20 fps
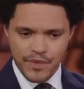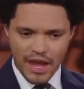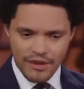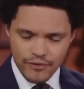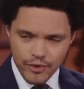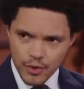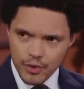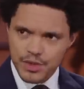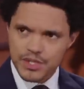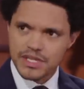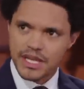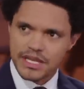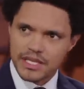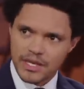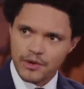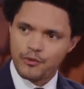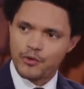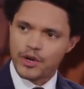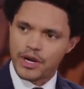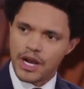I've noticed that
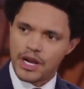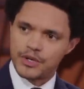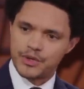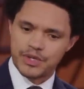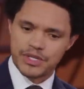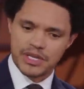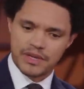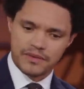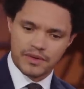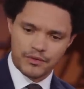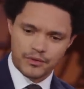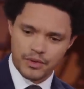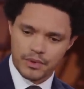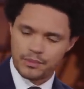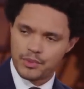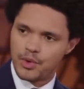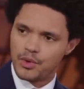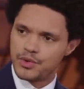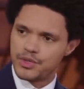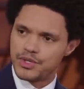different countries have different
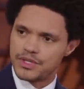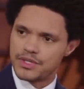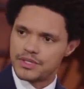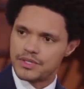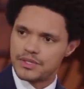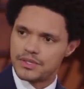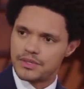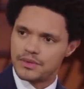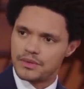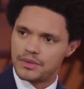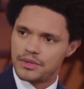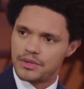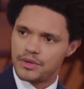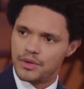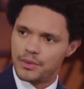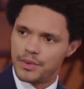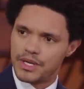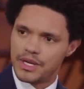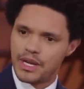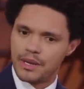approaches, you know,
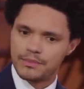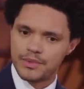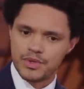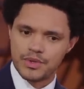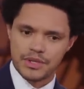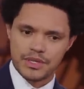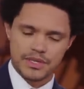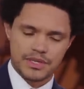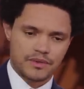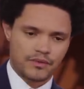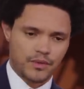when it comes to this.